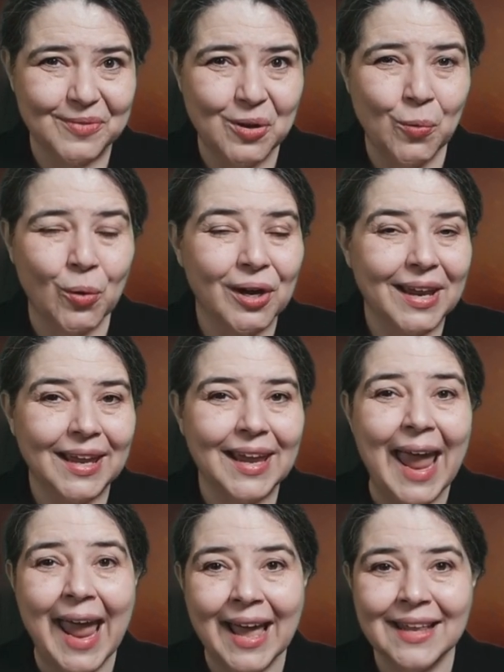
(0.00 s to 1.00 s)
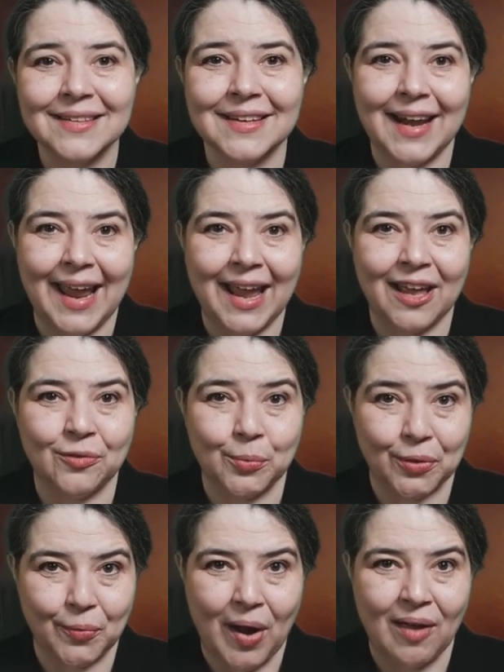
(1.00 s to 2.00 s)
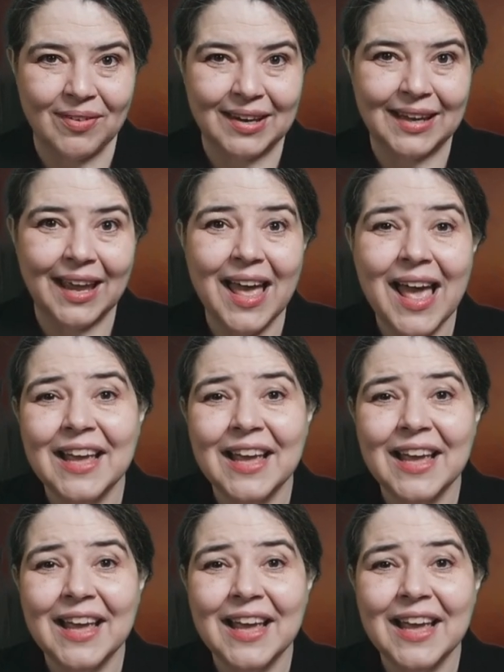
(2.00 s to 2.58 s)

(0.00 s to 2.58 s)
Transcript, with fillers: Working hand in hand with gravity,